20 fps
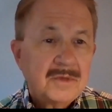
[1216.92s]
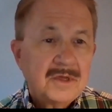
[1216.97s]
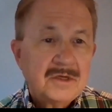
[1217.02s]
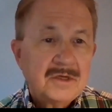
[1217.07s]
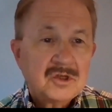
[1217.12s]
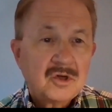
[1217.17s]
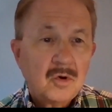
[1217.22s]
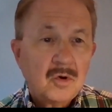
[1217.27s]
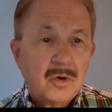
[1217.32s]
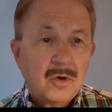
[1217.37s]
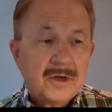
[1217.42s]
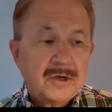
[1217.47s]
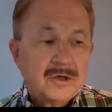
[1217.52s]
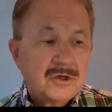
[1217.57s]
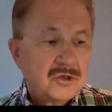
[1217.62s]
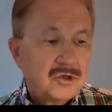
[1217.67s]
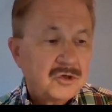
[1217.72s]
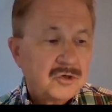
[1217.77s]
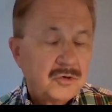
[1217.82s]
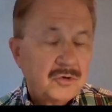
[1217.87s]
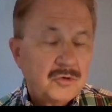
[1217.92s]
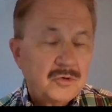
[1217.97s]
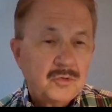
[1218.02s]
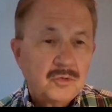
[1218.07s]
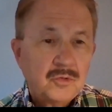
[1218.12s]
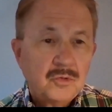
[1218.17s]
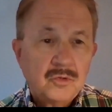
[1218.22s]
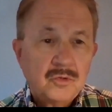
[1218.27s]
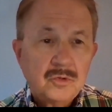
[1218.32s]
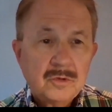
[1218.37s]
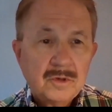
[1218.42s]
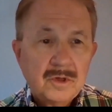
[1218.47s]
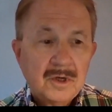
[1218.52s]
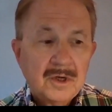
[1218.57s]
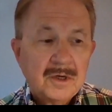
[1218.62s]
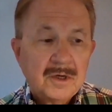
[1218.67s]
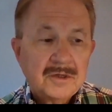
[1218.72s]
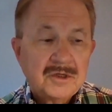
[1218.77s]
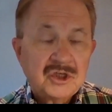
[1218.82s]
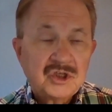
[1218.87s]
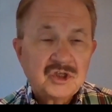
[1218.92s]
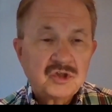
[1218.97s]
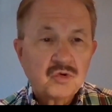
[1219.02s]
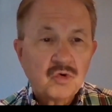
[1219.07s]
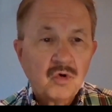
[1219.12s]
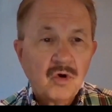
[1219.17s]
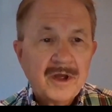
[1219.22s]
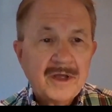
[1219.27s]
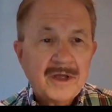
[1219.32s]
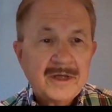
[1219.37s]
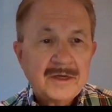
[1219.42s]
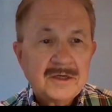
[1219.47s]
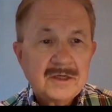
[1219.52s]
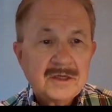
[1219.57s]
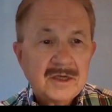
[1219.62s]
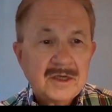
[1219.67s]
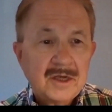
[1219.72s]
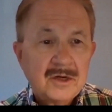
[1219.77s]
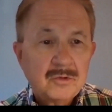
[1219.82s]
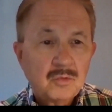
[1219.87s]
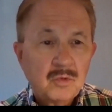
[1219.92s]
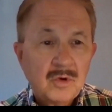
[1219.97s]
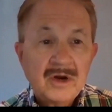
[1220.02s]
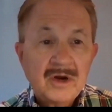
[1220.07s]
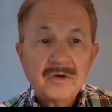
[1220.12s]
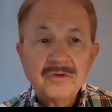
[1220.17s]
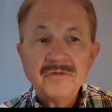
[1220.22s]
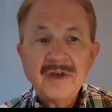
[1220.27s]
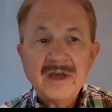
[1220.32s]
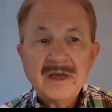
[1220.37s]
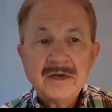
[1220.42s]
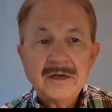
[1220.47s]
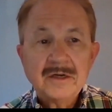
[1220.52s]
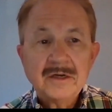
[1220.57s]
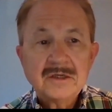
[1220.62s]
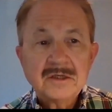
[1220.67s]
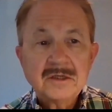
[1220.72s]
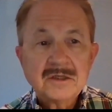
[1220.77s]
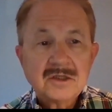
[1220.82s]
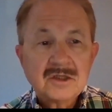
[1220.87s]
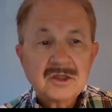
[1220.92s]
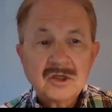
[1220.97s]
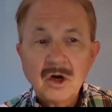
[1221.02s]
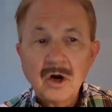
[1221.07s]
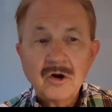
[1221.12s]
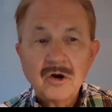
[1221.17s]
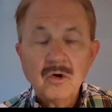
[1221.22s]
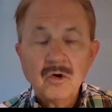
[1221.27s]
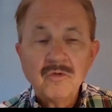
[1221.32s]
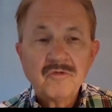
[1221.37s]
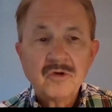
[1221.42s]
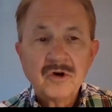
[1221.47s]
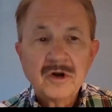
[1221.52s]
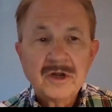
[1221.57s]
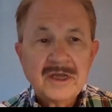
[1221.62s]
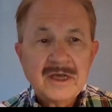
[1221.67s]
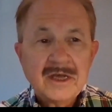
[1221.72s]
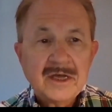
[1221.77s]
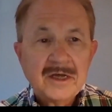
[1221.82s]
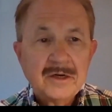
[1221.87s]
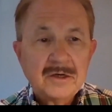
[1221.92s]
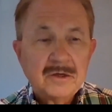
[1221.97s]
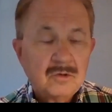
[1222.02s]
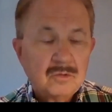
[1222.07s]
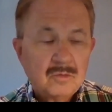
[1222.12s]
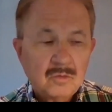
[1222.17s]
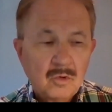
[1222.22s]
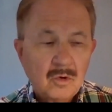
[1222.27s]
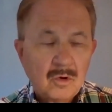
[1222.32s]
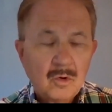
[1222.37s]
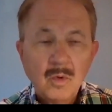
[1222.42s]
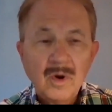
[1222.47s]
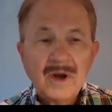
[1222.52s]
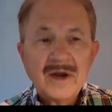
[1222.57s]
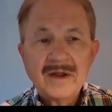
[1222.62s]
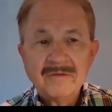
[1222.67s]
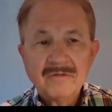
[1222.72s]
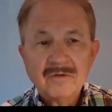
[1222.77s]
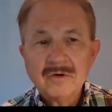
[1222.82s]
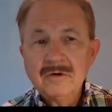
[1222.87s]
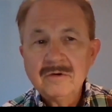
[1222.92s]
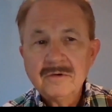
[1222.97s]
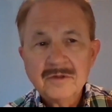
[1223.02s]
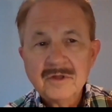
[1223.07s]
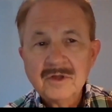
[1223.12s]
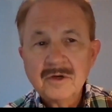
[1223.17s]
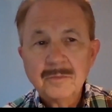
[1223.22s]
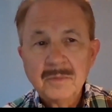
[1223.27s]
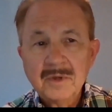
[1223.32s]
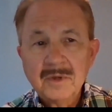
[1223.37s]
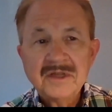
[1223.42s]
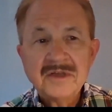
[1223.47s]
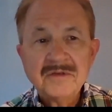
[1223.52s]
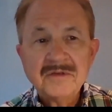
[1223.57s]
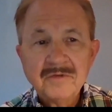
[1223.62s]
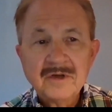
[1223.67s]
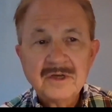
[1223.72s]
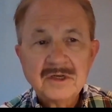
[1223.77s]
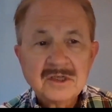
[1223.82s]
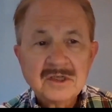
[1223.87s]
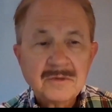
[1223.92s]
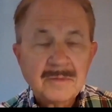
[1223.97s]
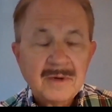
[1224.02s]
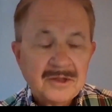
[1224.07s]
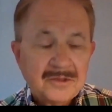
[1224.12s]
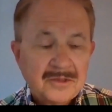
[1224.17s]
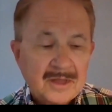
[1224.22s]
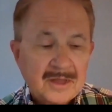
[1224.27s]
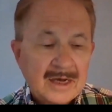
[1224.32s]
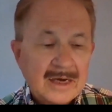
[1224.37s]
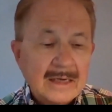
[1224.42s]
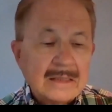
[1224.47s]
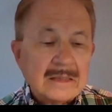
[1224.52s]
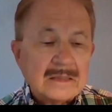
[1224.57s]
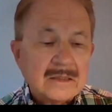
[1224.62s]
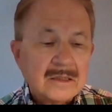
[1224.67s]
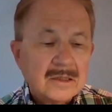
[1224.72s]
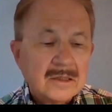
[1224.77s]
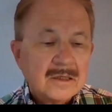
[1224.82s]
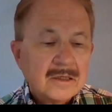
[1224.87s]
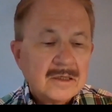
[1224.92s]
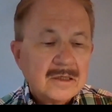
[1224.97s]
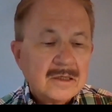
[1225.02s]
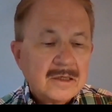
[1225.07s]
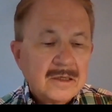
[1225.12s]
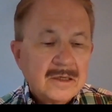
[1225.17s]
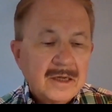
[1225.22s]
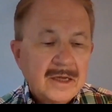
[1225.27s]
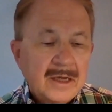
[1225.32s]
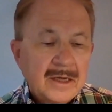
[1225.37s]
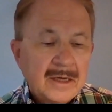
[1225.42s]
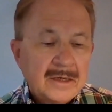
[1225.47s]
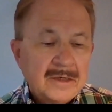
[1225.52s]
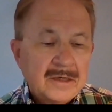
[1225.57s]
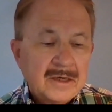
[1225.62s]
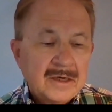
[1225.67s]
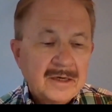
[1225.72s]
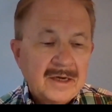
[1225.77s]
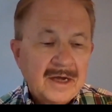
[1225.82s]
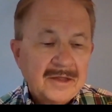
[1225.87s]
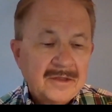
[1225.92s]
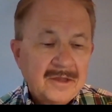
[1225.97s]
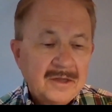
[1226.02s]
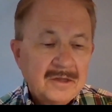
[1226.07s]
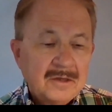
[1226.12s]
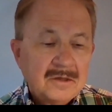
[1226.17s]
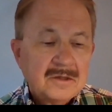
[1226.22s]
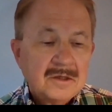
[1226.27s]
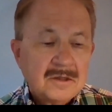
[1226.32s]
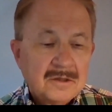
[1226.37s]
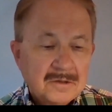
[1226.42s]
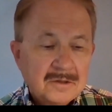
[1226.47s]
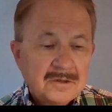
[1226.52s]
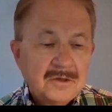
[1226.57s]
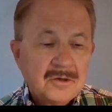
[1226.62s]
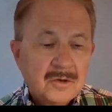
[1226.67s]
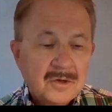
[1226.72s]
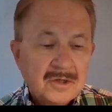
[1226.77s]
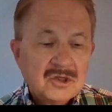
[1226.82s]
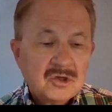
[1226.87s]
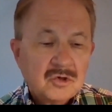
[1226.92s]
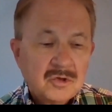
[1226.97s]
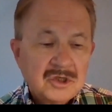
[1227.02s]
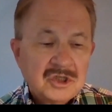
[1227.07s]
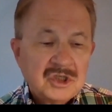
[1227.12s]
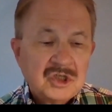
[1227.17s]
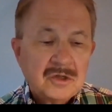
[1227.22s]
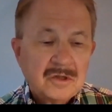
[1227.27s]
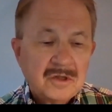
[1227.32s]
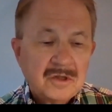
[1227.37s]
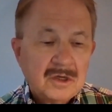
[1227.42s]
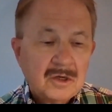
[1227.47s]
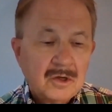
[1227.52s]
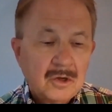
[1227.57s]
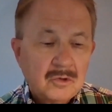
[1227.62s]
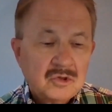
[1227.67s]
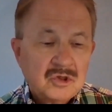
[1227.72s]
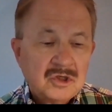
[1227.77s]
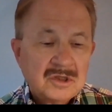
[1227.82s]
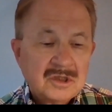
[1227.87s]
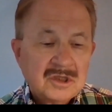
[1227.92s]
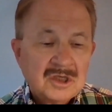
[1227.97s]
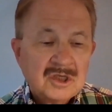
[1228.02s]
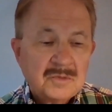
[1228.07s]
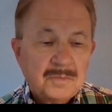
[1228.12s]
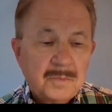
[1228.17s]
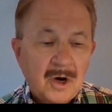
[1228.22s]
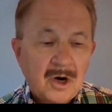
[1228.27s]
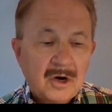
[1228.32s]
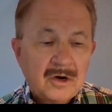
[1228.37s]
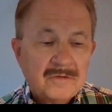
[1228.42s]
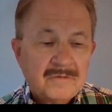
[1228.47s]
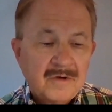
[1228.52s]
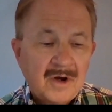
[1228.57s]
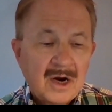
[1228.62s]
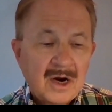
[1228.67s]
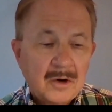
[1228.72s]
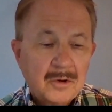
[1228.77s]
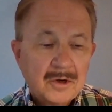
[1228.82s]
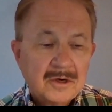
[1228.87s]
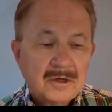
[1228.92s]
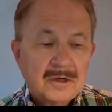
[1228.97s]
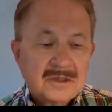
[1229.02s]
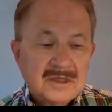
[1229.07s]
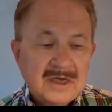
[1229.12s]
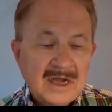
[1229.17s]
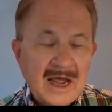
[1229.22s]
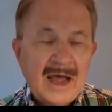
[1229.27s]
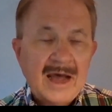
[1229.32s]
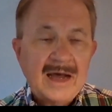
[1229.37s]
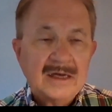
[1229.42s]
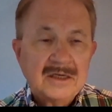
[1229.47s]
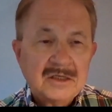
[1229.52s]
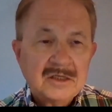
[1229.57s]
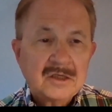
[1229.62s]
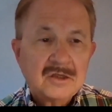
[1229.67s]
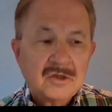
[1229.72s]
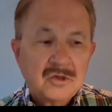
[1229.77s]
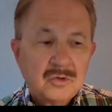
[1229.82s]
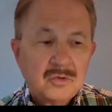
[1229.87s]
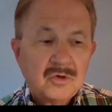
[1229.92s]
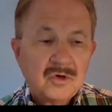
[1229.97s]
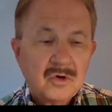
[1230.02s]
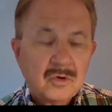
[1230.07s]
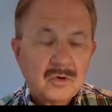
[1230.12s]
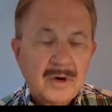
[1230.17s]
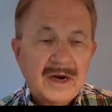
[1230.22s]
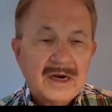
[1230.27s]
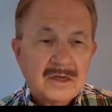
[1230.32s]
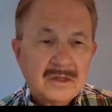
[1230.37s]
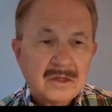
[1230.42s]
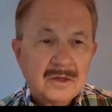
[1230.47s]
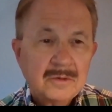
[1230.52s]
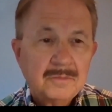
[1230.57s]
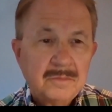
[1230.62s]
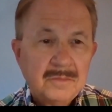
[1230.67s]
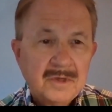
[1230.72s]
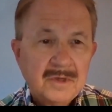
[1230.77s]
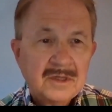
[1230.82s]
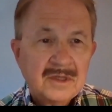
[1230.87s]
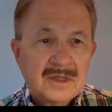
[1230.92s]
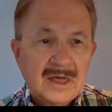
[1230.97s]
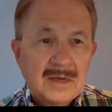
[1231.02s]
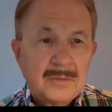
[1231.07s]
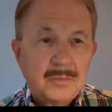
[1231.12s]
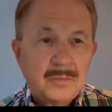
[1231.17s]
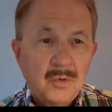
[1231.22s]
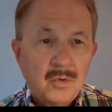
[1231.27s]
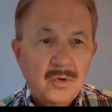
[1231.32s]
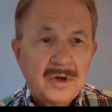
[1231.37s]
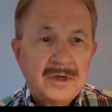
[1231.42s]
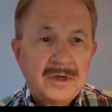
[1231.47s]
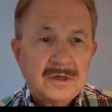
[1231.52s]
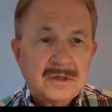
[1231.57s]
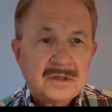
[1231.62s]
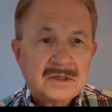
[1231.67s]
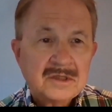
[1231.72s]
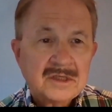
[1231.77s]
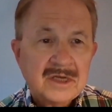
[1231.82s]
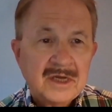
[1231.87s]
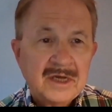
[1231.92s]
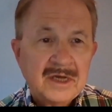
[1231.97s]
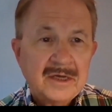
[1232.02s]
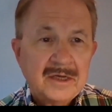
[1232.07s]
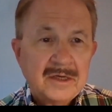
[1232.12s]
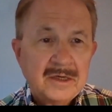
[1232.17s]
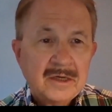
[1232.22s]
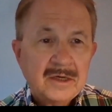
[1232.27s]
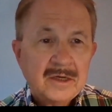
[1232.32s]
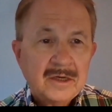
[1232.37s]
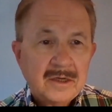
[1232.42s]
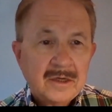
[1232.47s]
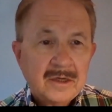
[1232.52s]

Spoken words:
He's going to destroy it and renovate it, start over again, or whatever their belief is about that. And I think, you know, as Christian theologians, it's part of our task to correct them at that point and say,